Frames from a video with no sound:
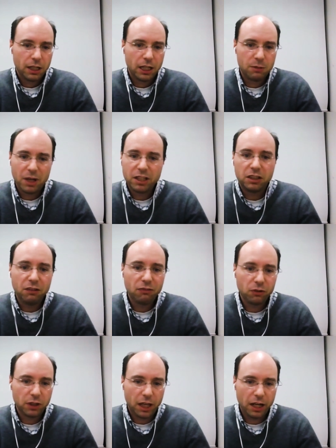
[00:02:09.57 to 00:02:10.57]
in many
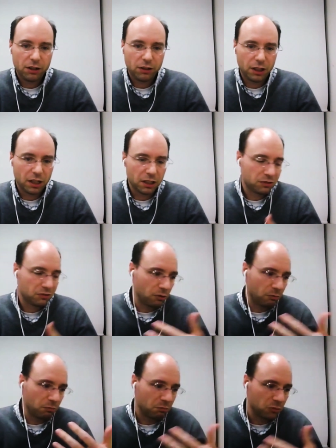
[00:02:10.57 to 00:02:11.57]
different areas,
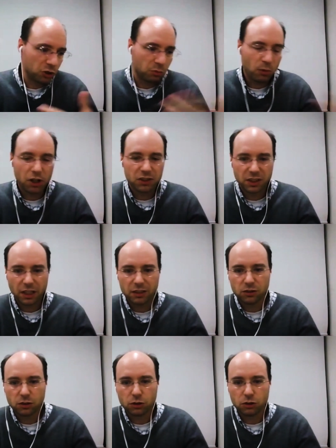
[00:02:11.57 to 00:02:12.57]
from smart
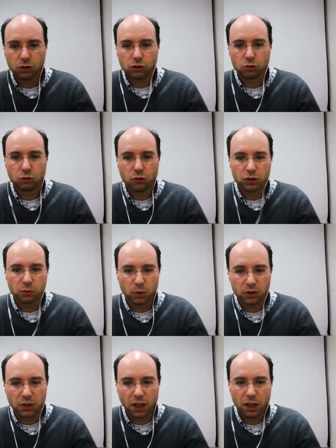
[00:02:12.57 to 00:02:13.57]
sensors to
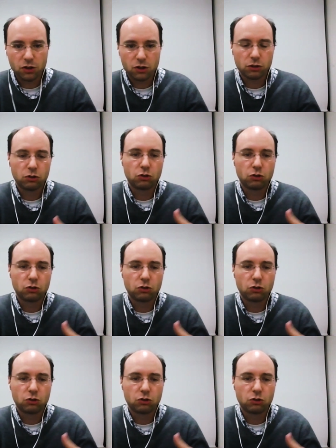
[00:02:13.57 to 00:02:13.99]
transportation,